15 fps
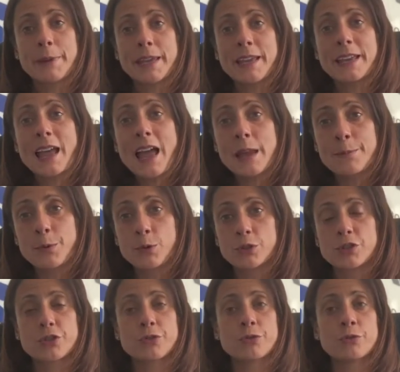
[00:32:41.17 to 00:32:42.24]
being
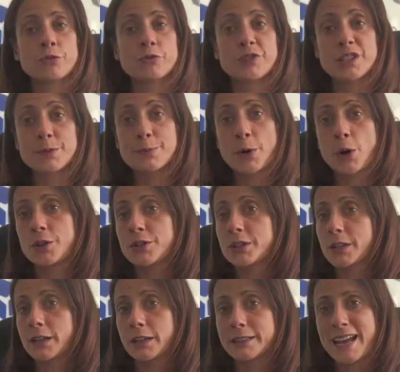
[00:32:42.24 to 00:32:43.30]
able to
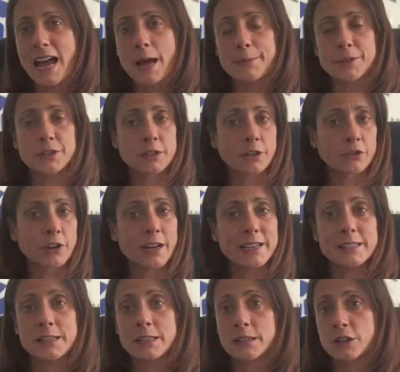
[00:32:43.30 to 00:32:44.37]
respond and adapt to
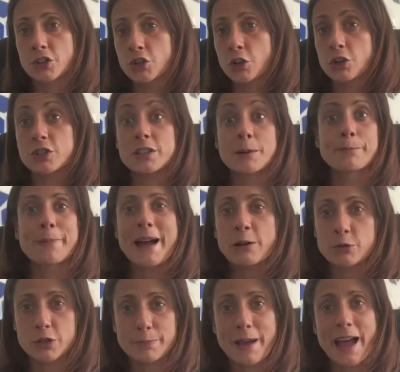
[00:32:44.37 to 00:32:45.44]
crises, to shocks, to
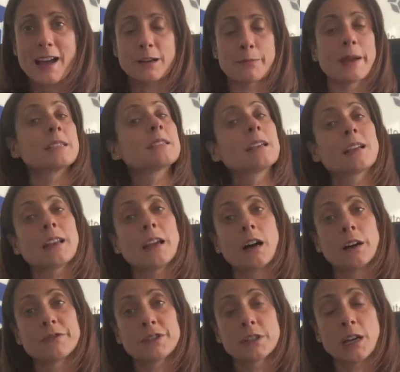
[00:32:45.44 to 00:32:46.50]
bounce back
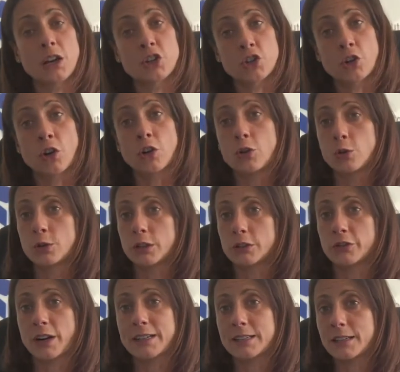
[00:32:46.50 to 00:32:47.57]
basically after a shock
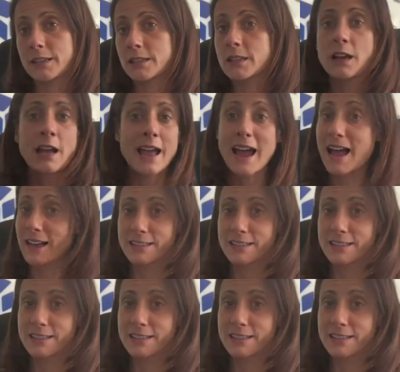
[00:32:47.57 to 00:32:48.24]
or a crisis,